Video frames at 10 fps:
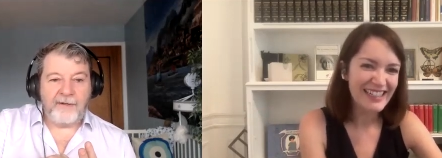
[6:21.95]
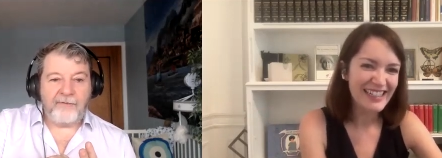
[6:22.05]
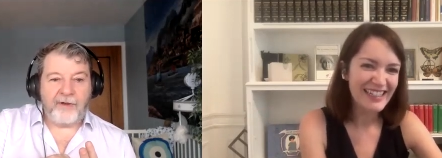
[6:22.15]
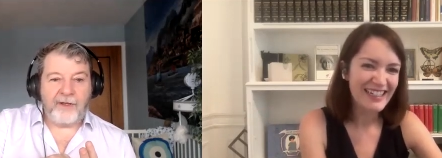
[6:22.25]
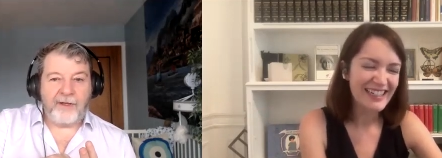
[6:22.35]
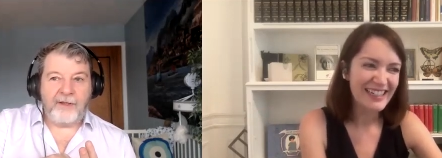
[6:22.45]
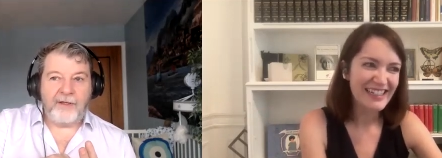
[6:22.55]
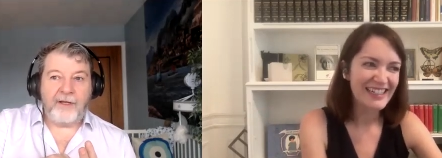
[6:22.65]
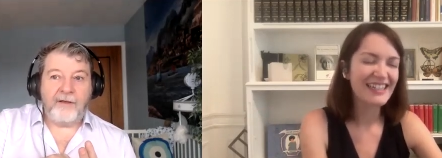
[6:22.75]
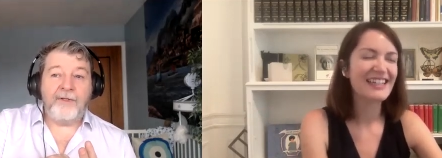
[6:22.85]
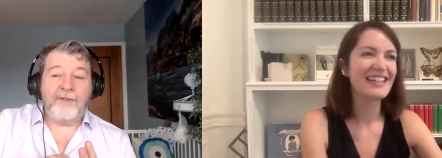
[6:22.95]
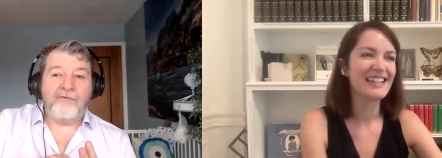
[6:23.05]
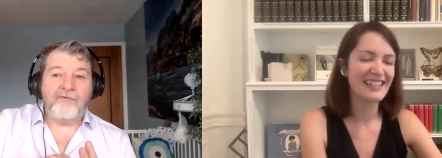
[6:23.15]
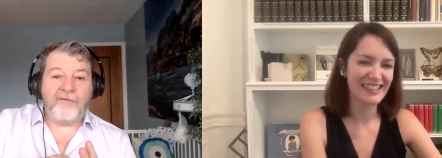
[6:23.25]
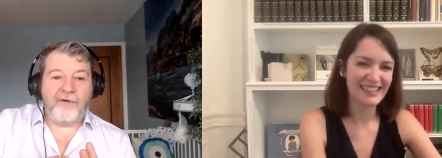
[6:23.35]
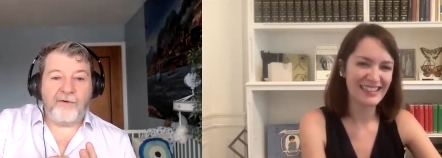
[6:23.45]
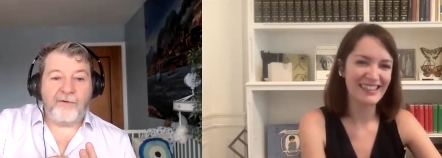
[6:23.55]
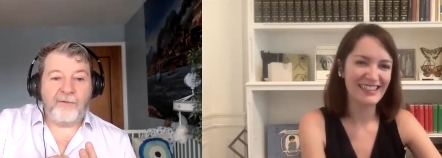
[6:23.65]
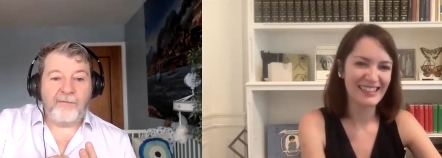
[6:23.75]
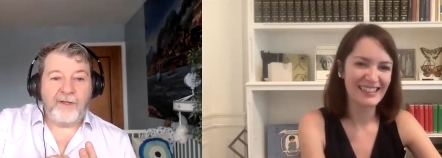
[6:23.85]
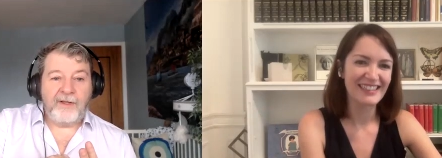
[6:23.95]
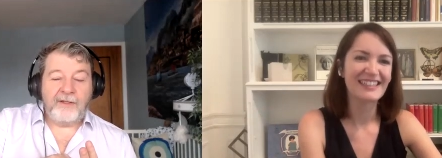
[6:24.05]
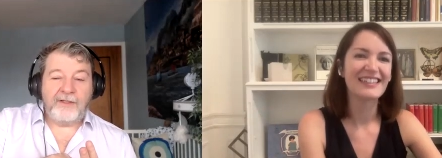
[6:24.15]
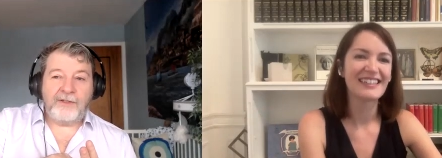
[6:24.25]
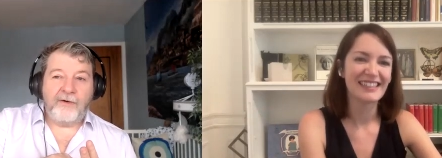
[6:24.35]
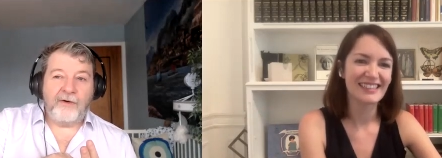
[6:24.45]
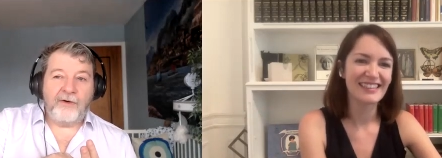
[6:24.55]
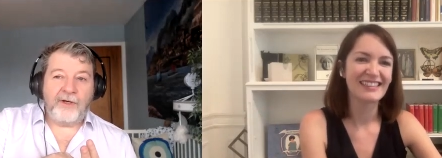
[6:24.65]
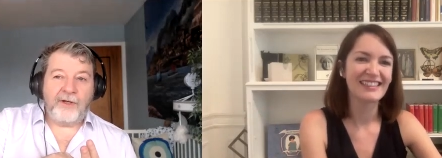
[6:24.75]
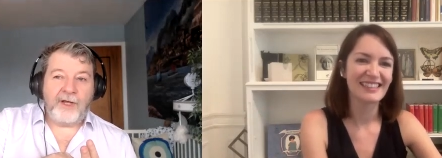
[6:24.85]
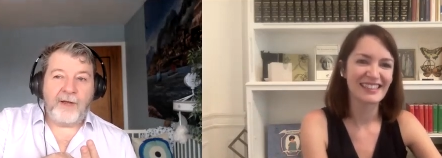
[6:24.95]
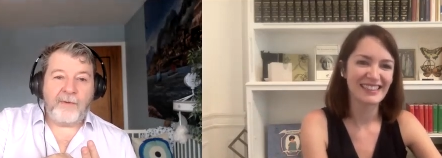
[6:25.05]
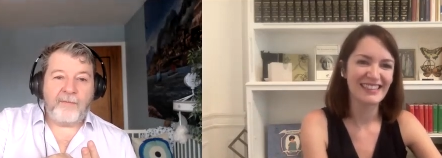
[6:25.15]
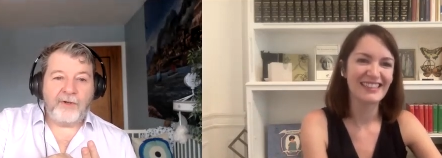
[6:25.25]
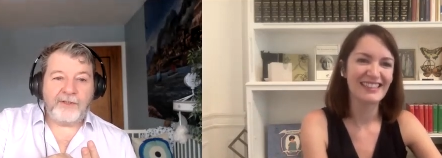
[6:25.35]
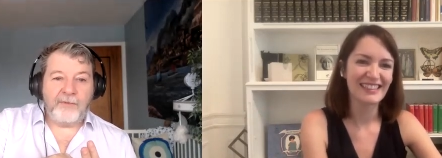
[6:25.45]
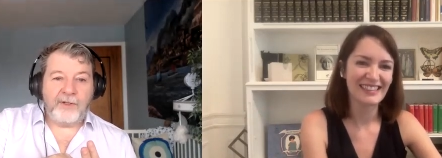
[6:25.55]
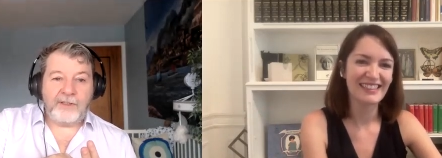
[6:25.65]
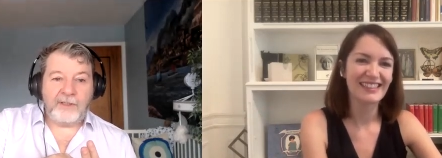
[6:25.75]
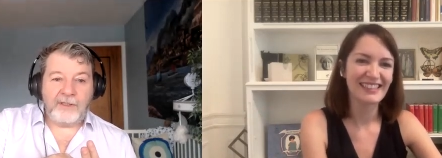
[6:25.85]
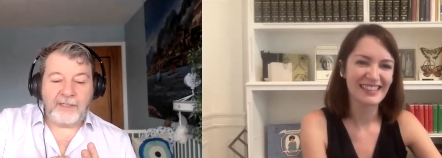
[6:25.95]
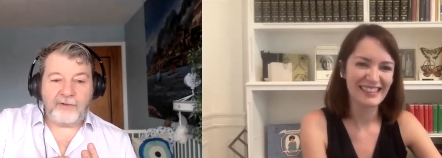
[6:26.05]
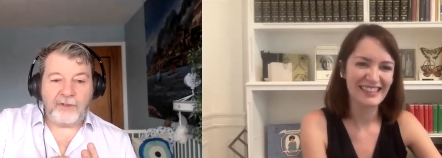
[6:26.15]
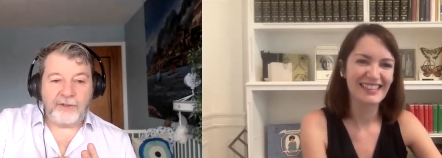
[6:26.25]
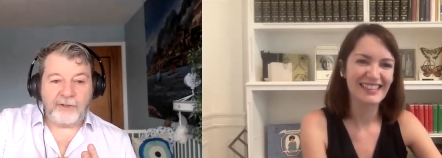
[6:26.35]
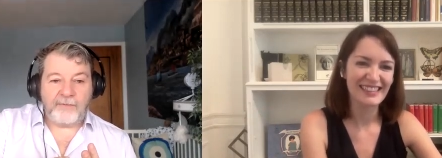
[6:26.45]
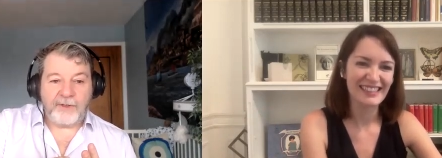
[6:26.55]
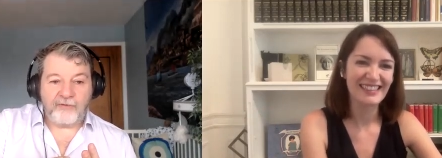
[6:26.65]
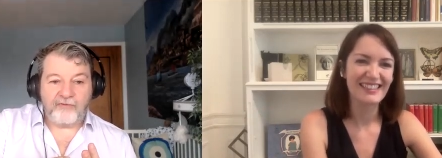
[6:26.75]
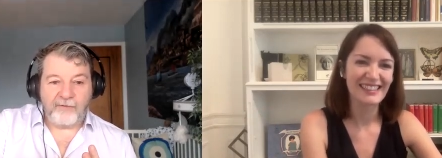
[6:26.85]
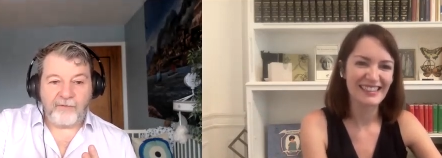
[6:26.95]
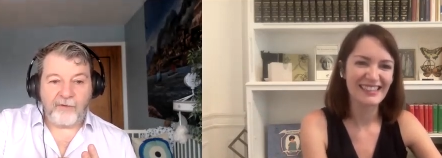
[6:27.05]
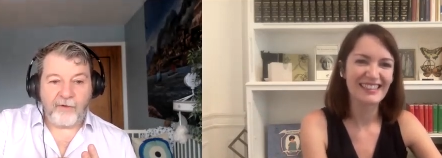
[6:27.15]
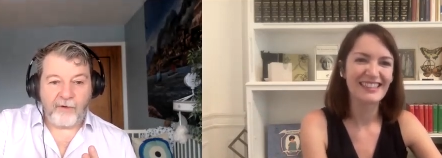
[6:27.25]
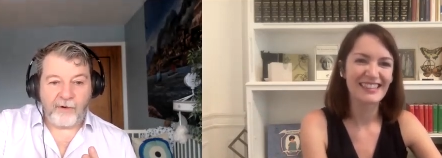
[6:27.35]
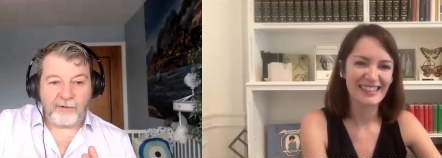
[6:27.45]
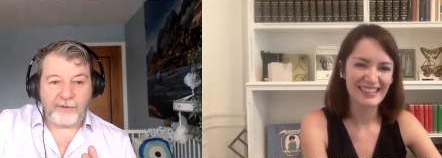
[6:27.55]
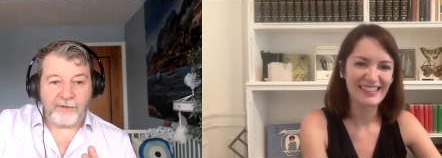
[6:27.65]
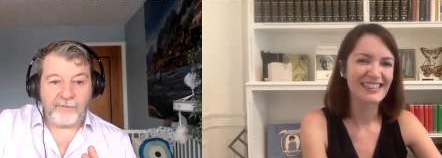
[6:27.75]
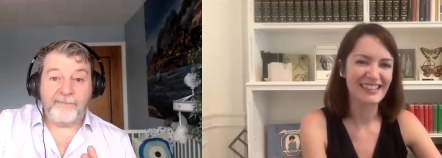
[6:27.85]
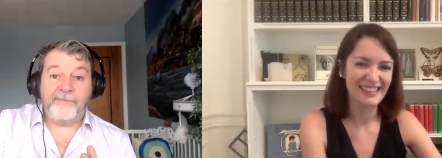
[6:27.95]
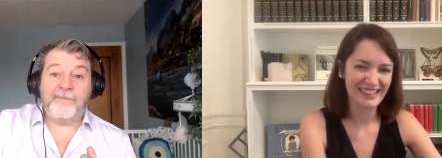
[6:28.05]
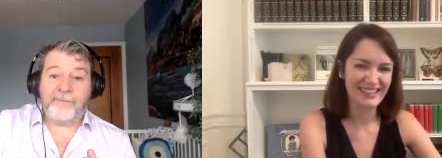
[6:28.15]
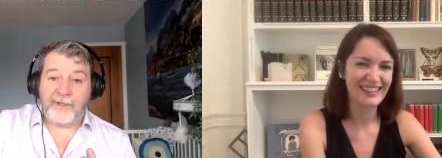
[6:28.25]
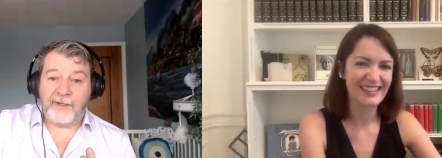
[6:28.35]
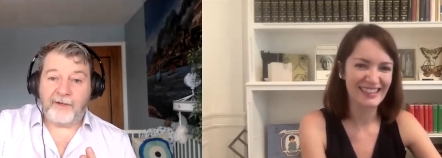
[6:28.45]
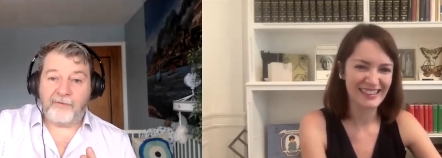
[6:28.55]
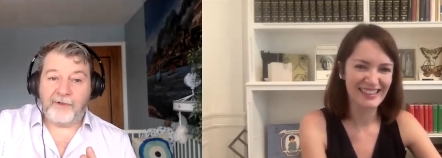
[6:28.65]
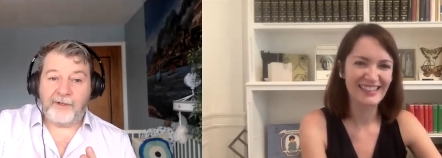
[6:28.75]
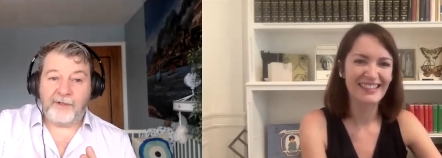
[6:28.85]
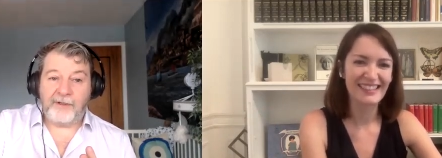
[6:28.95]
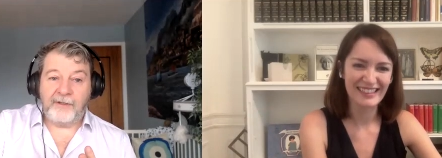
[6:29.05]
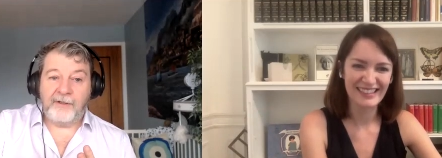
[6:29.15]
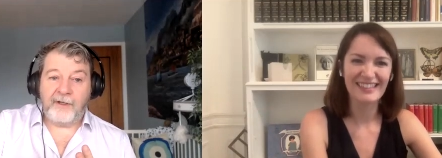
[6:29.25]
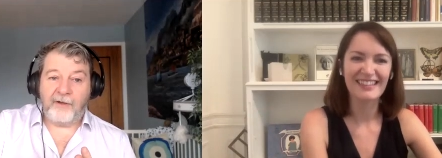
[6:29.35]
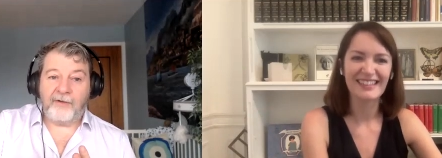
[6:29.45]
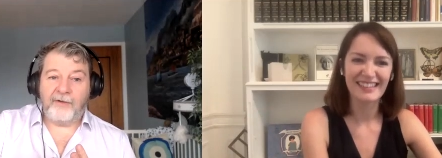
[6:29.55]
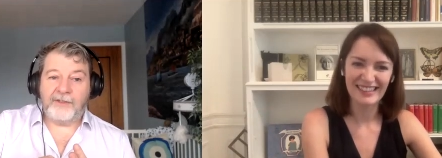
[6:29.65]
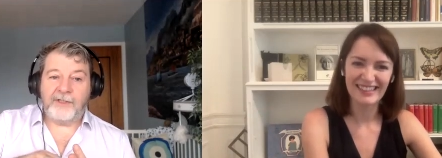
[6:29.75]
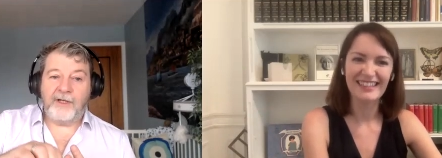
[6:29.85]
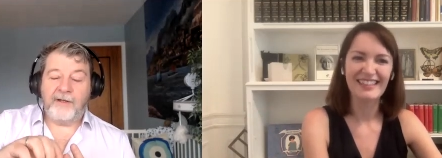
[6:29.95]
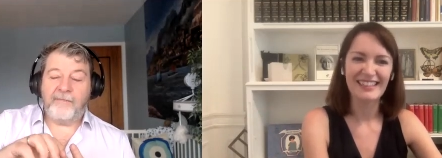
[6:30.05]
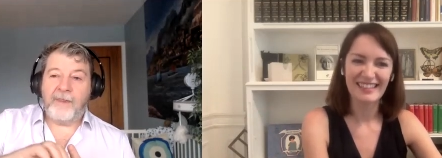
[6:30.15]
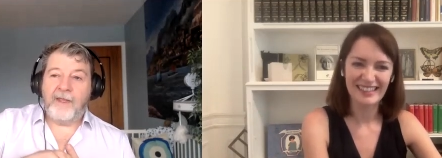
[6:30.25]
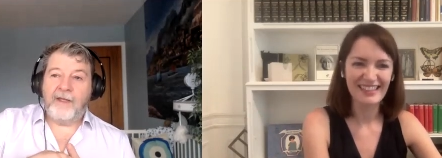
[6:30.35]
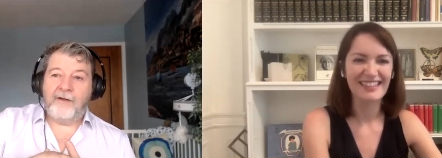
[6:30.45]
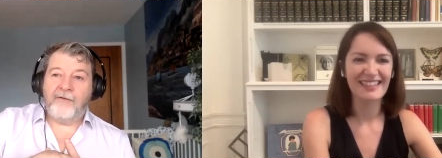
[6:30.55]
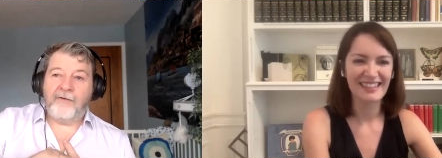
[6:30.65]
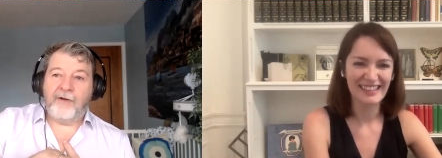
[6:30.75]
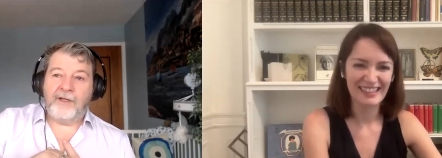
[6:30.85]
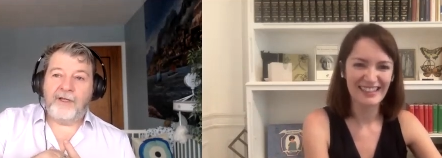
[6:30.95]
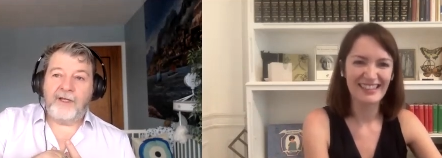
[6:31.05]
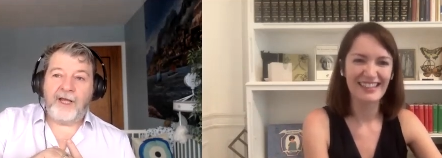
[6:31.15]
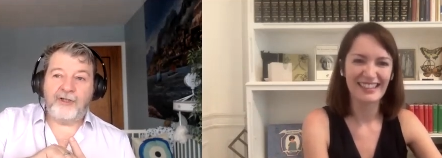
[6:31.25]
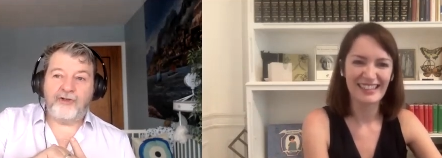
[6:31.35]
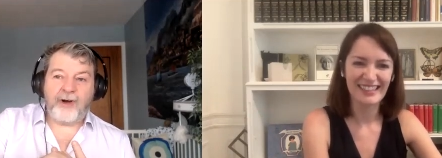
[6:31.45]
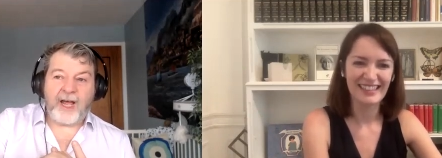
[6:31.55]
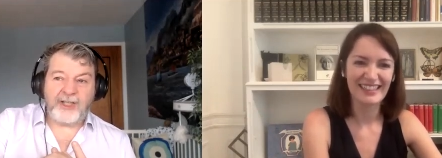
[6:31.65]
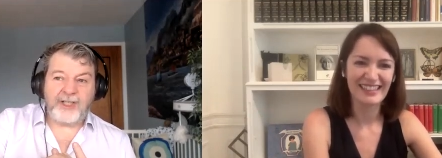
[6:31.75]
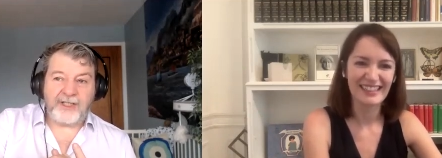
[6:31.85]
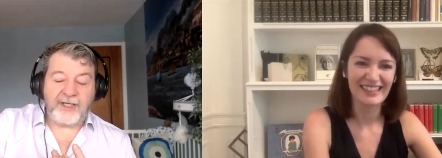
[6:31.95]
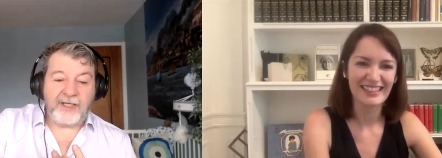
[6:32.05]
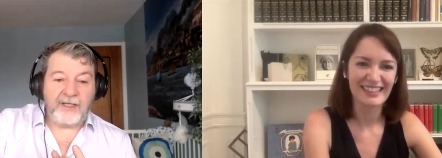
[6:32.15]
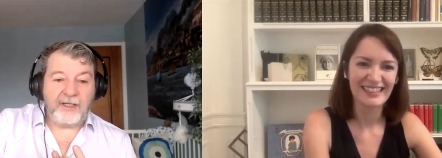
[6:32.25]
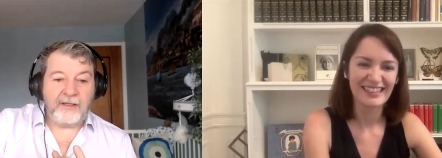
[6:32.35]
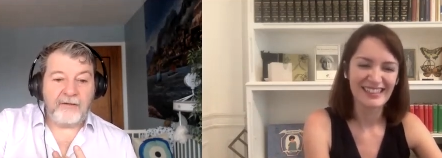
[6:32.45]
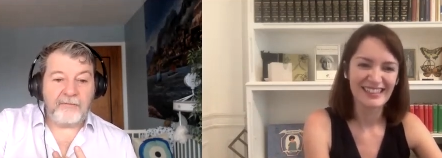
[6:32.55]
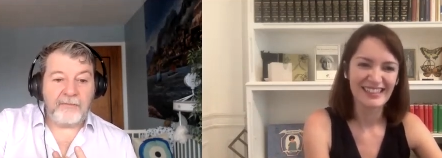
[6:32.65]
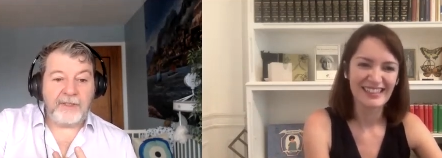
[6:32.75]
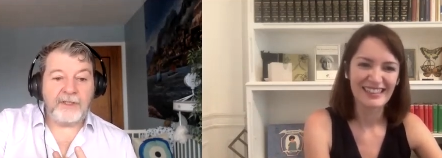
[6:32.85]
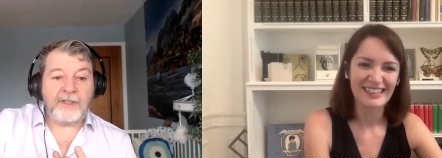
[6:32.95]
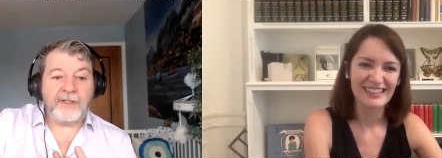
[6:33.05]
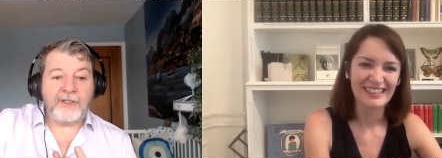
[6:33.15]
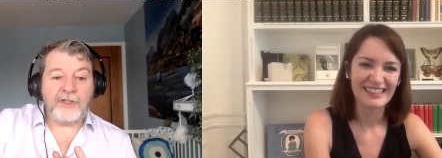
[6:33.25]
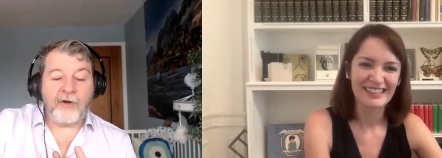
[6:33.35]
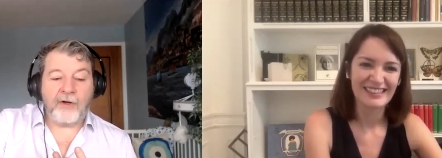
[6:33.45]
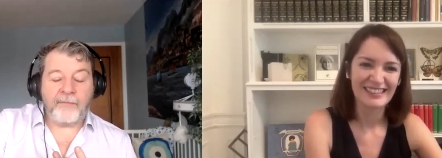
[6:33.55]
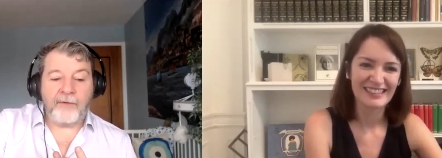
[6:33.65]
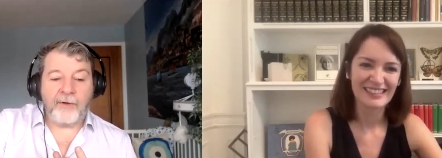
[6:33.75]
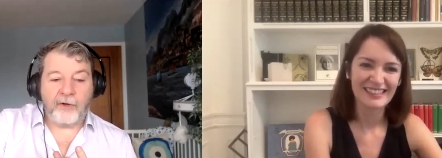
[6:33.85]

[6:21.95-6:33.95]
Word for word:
Speaker 1: Right, it means river. So hippopotamus literally just means river horse in Greek. How cool is that? Right, and tragedy means song about a